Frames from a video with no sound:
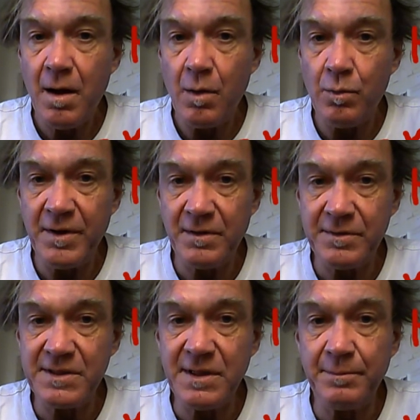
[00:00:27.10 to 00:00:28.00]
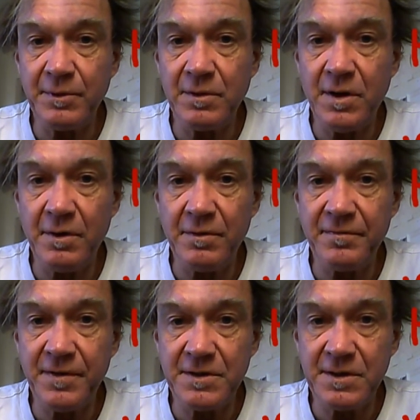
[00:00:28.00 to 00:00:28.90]
A real simple
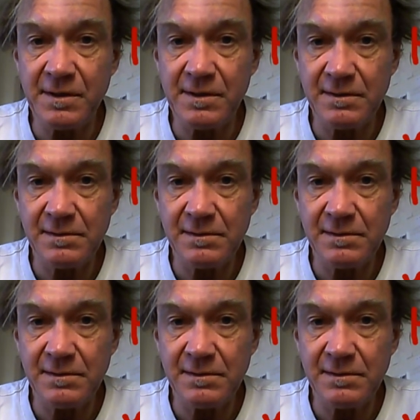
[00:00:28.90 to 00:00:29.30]
coefficient,